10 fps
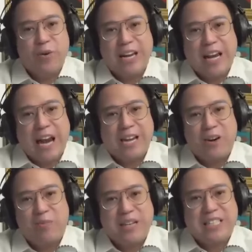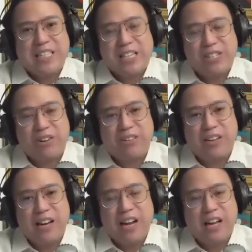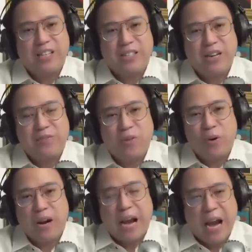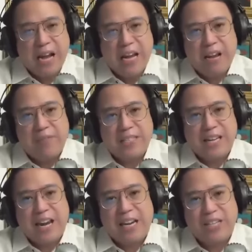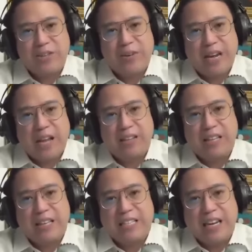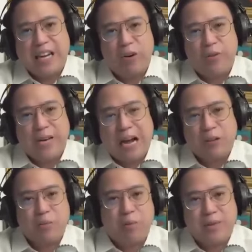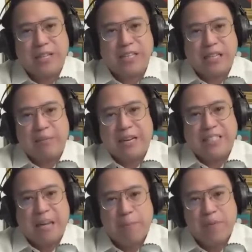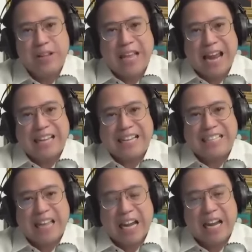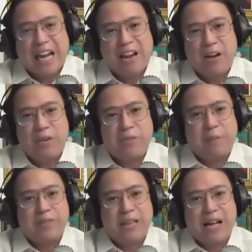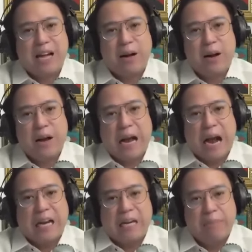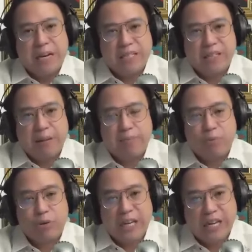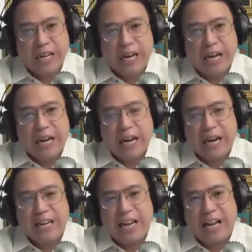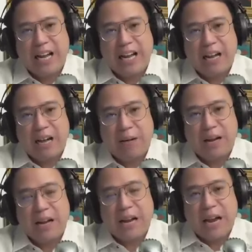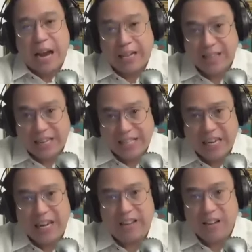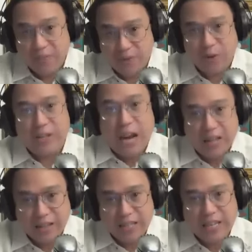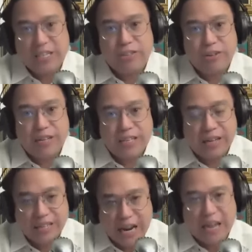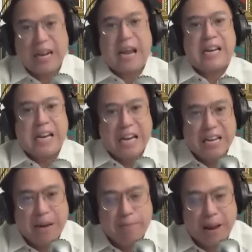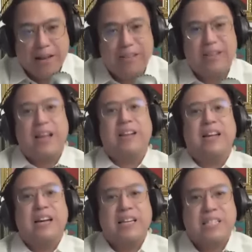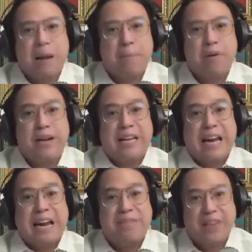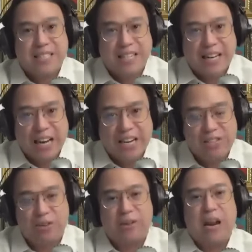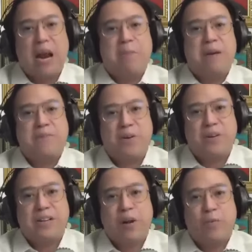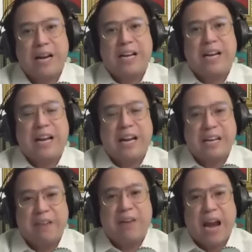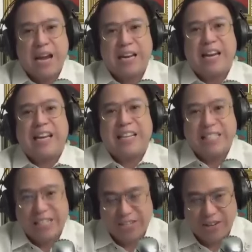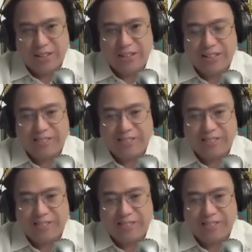in aid of legislation. So therefore, any investigation with the NTC or with the House of Representatives is separate and distinct from the administrative proceeding in the NTC. Therefore, the NTC should conduct an independent, separate investigation before they will give any decision.